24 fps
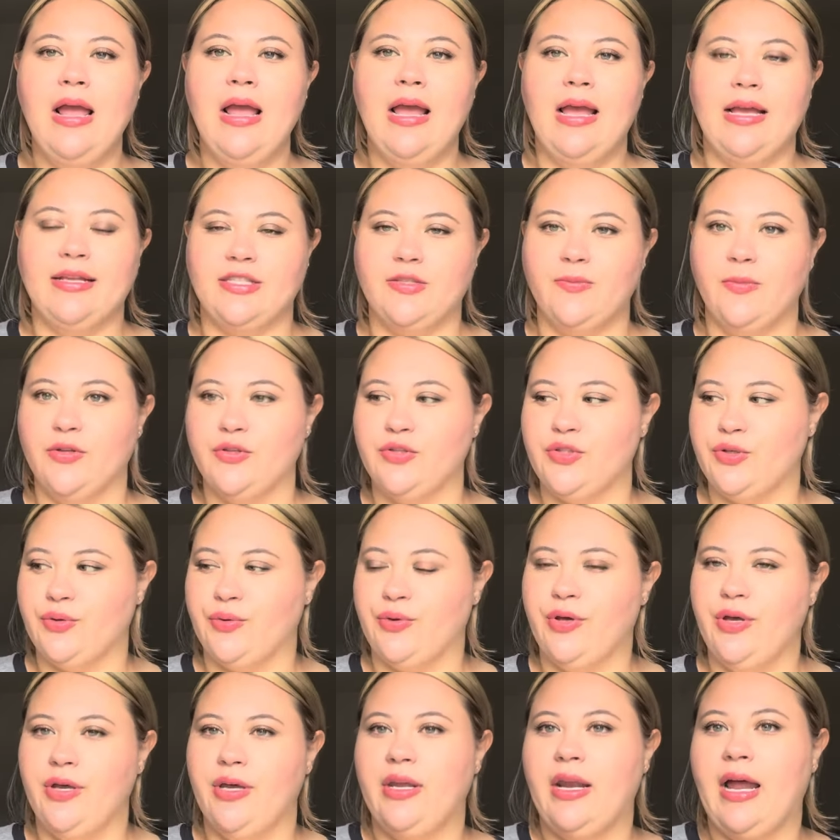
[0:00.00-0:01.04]
It smells so
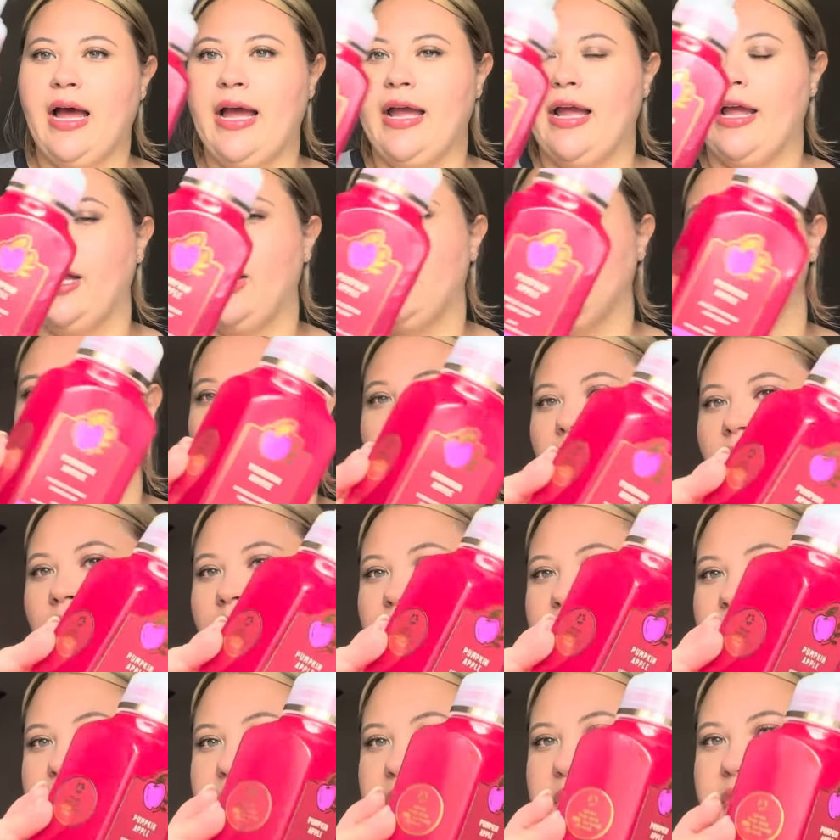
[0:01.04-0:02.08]
good. I
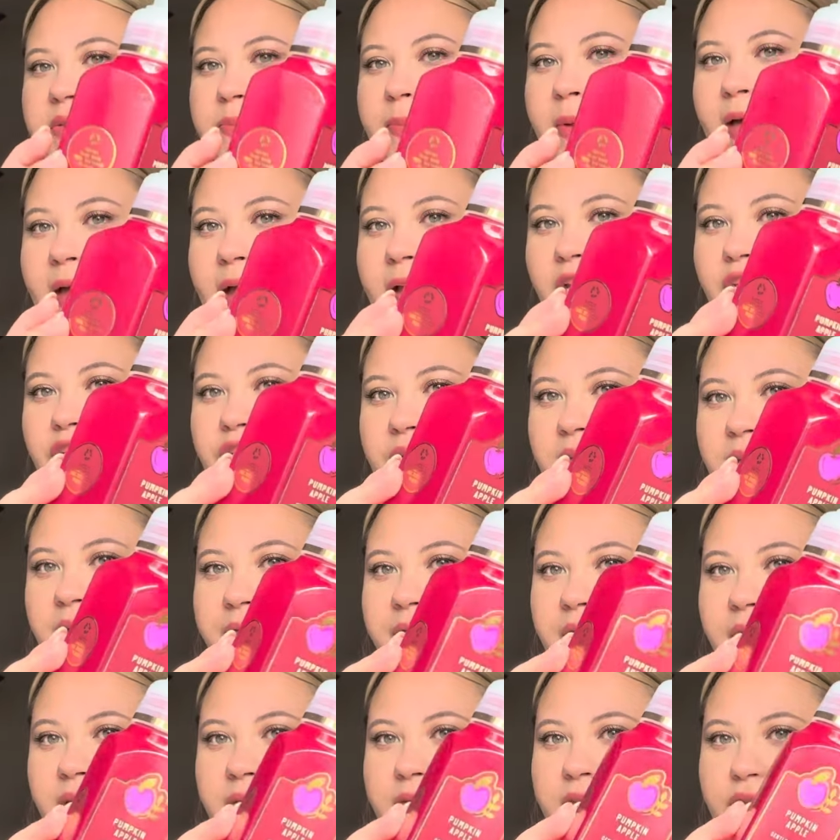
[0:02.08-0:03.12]
loved this packaging. I
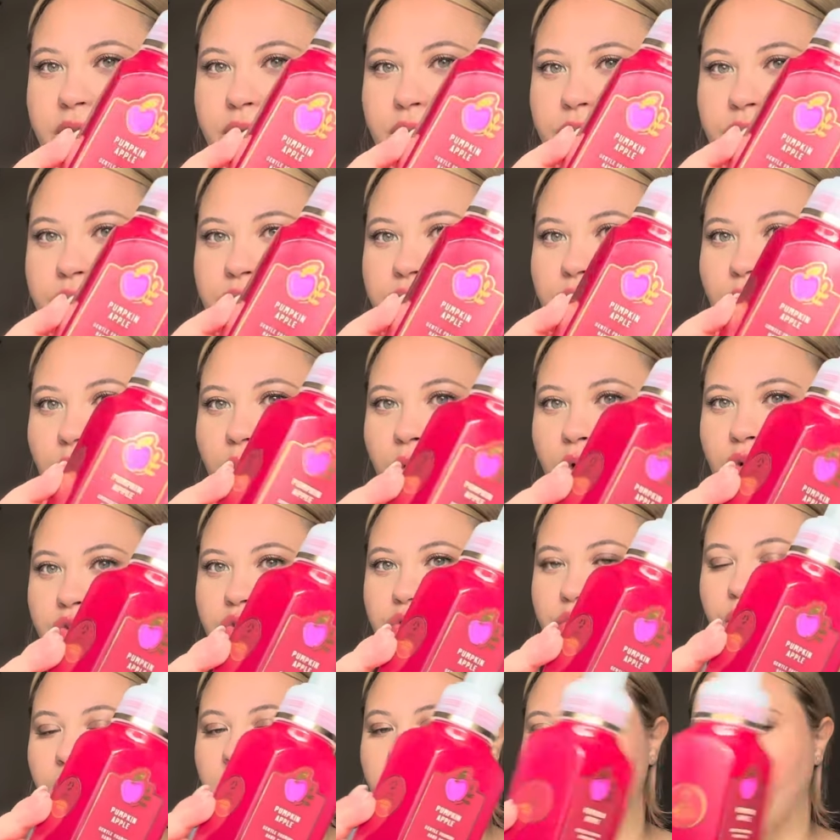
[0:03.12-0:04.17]
felt like this was so
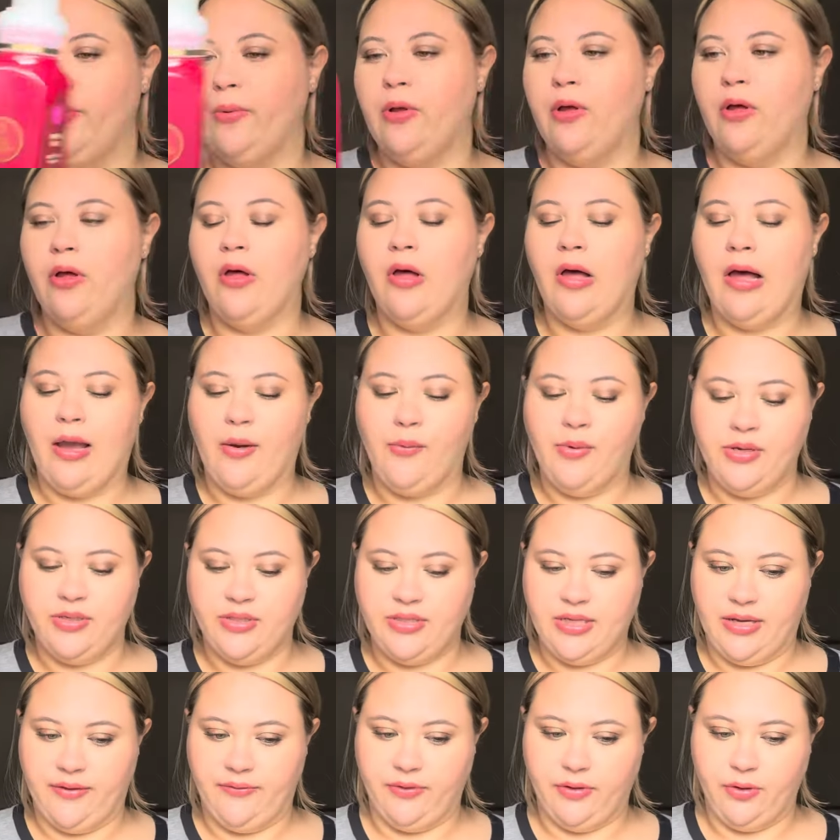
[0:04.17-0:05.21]
adorable. I would
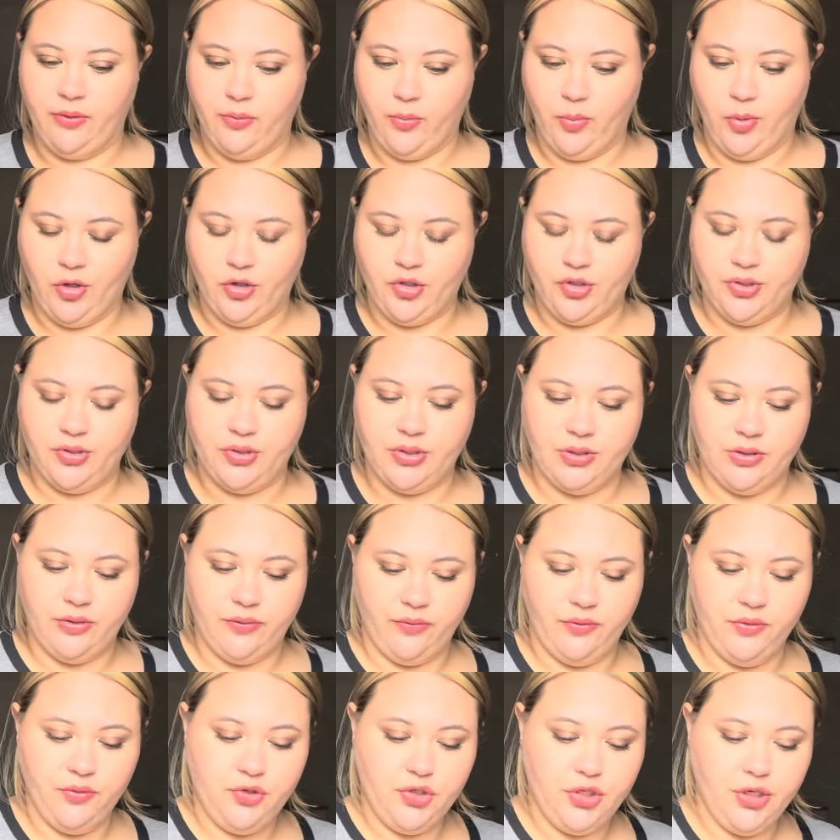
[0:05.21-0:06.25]
definitely purchase in the
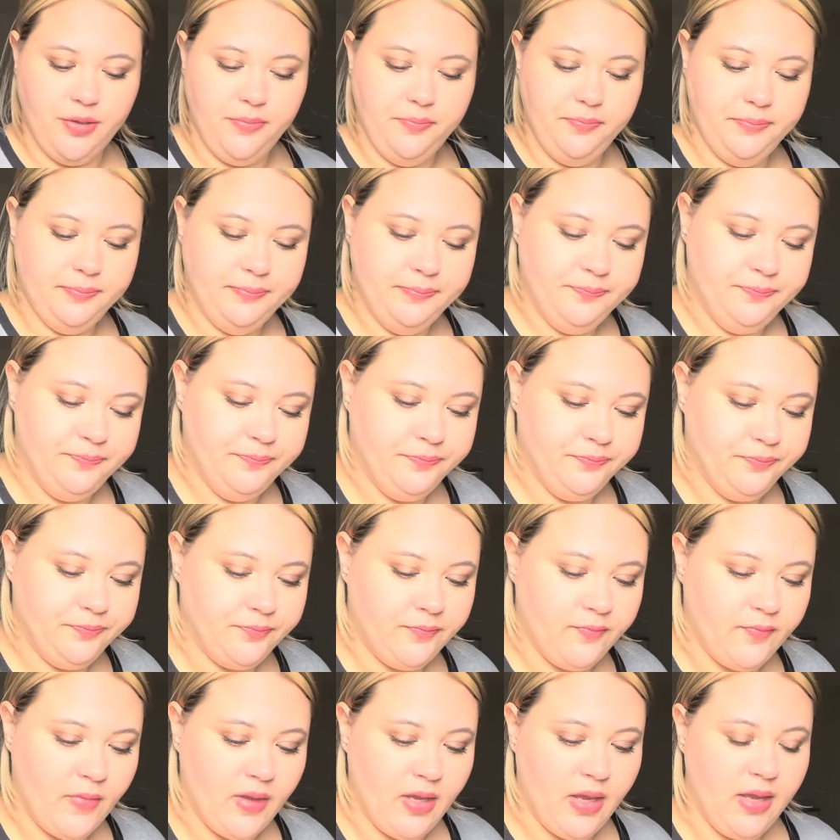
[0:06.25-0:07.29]
future.
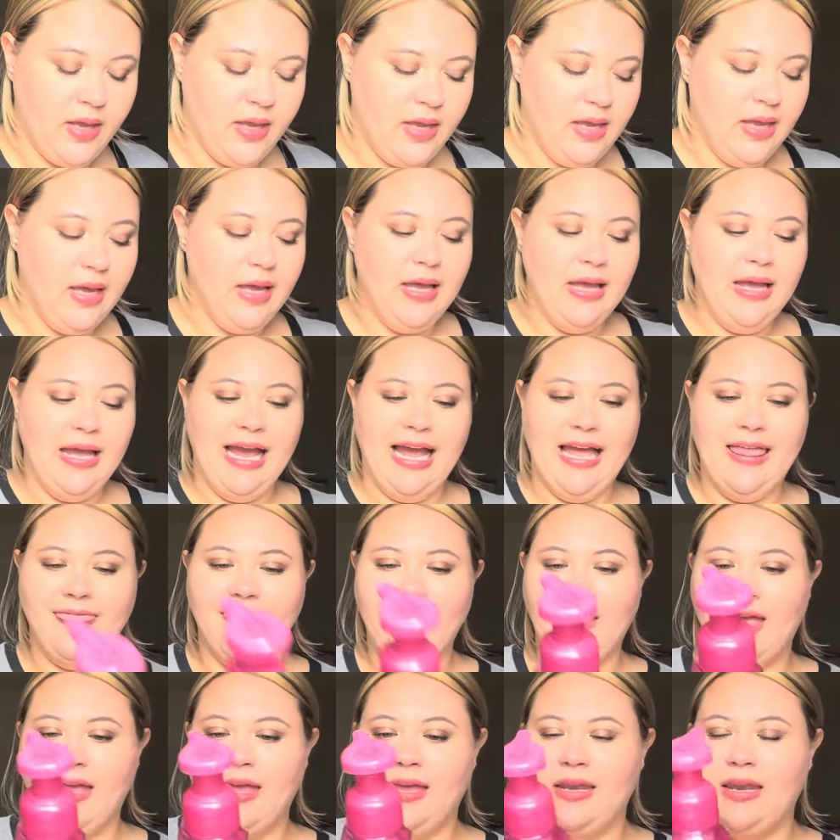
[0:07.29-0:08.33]
And
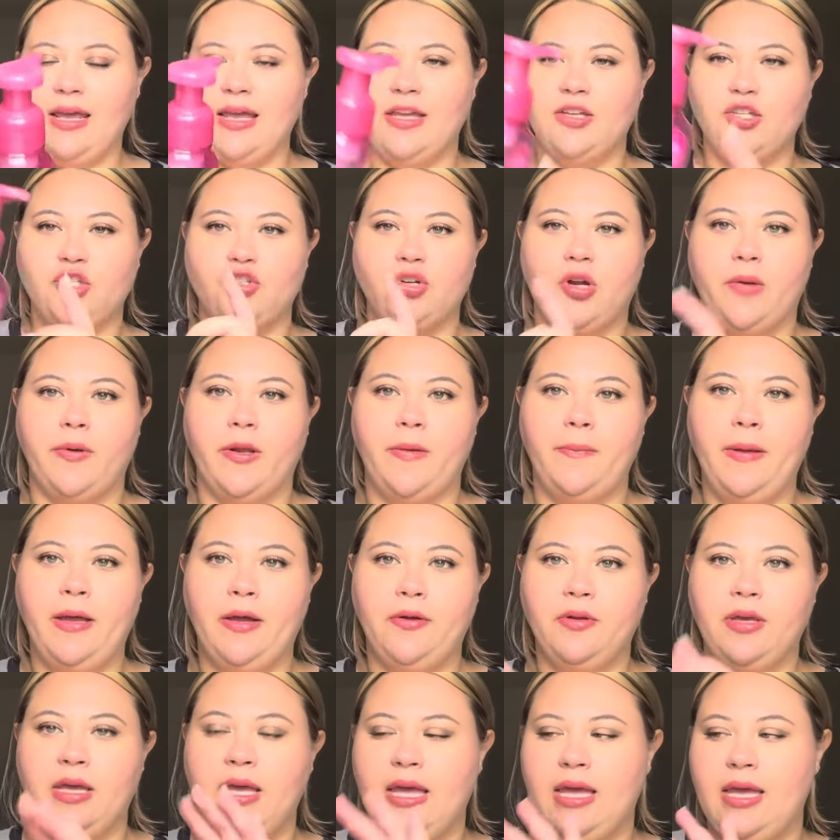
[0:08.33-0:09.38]
then a strawberry
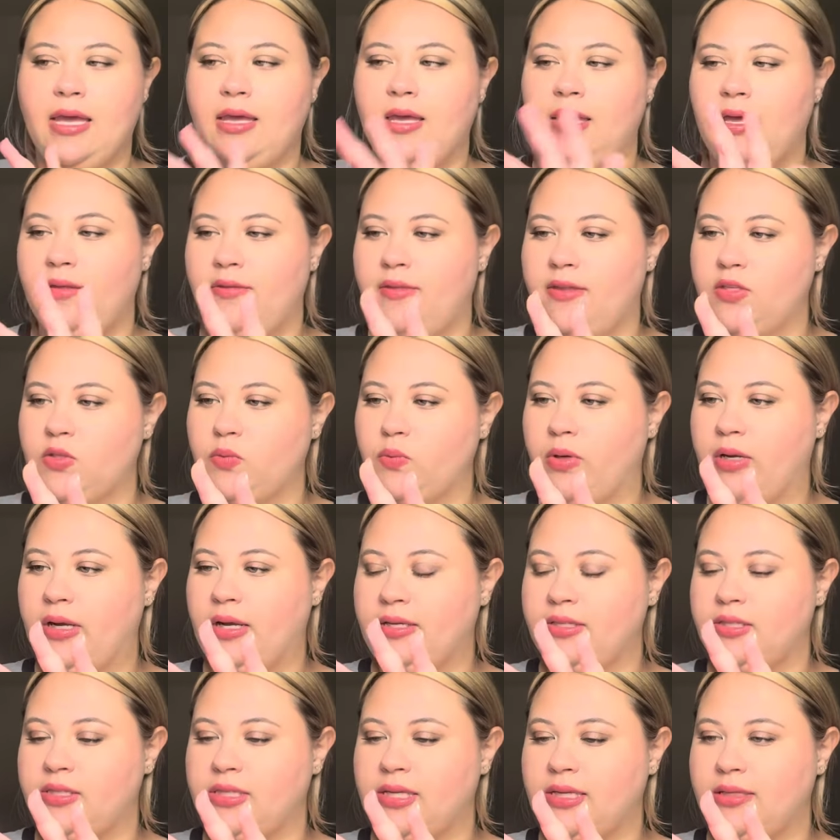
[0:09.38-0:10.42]
pound cake. This one
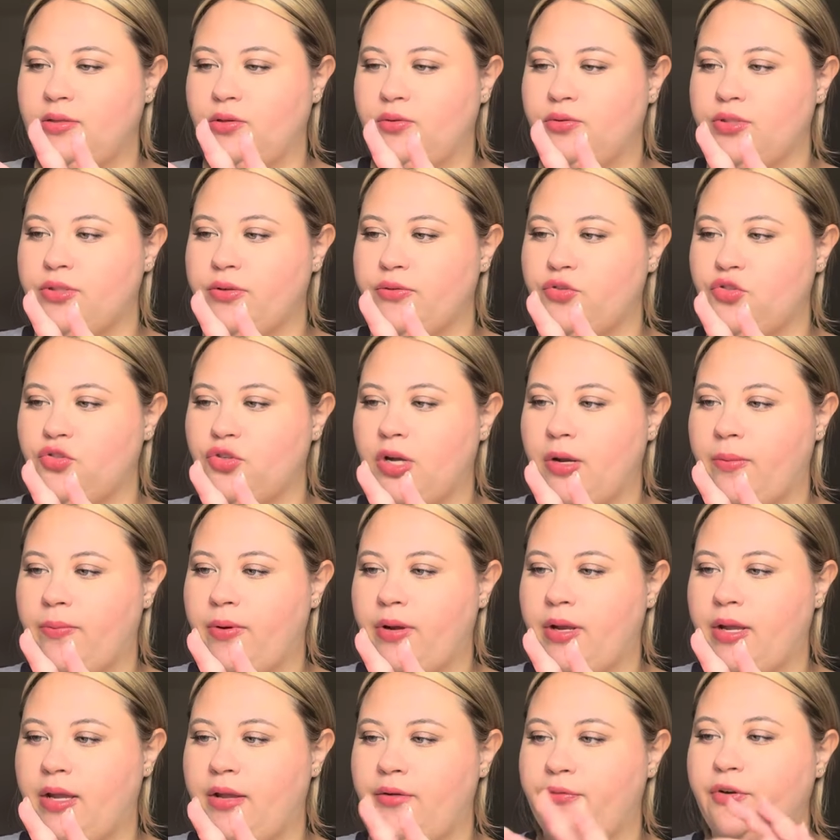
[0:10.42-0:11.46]
has scent notes of
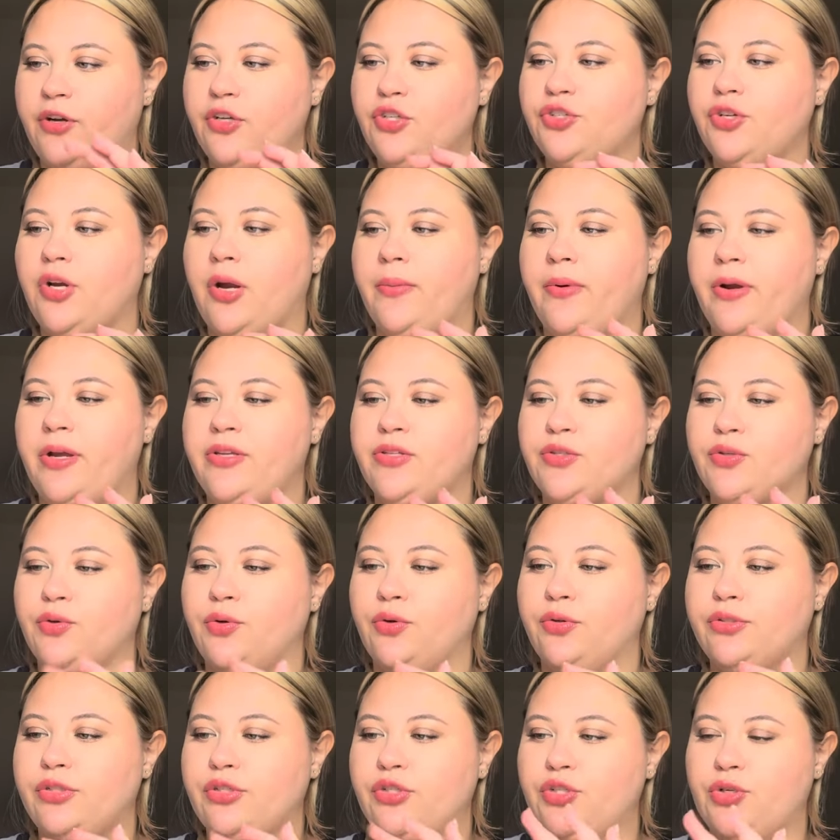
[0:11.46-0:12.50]
strawberry, fresh strawberries,
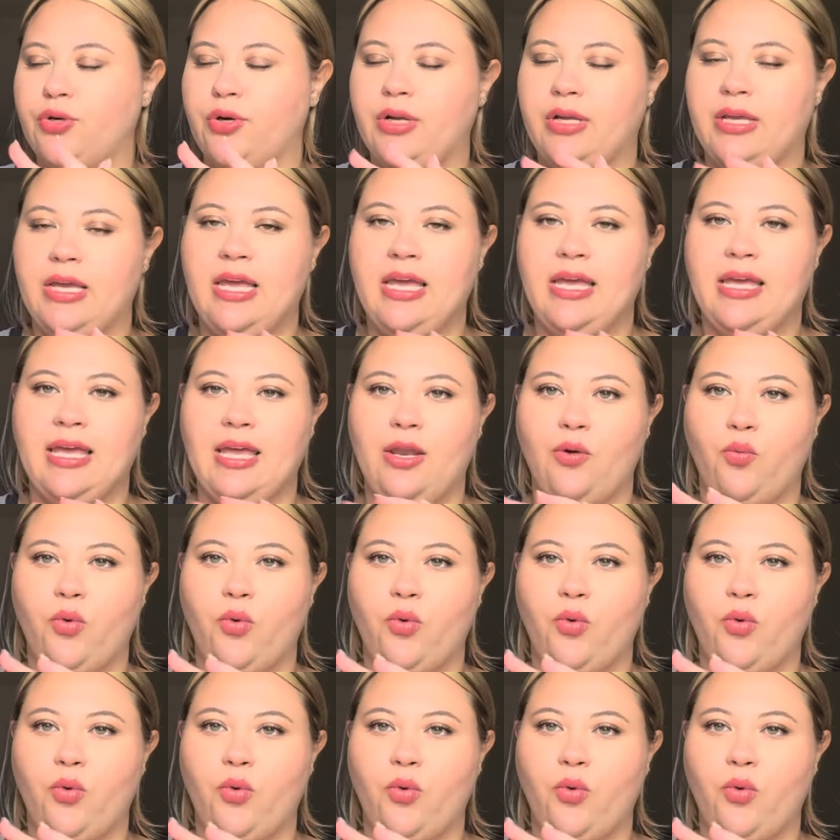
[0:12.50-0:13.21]
golden shortcake, and